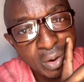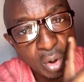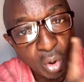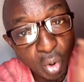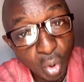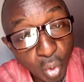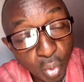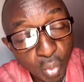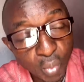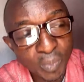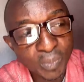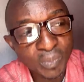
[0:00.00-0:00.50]

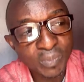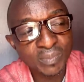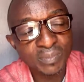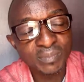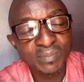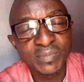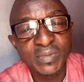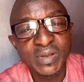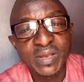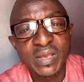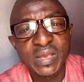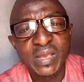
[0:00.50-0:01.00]
home
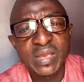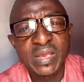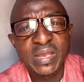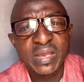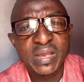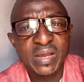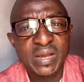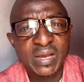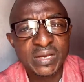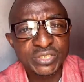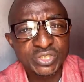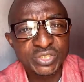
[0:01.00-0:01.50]

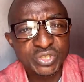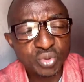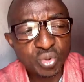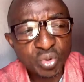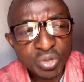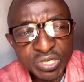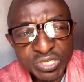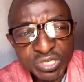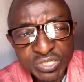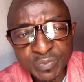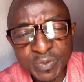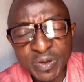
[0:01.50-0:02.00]
and show
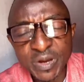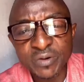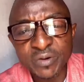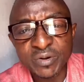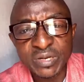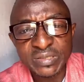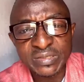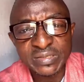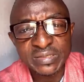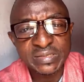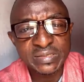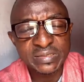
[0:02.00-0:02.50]
his
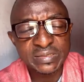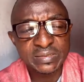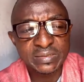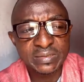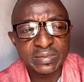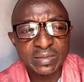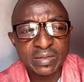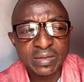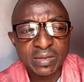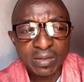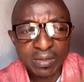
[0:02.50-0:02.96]
parents.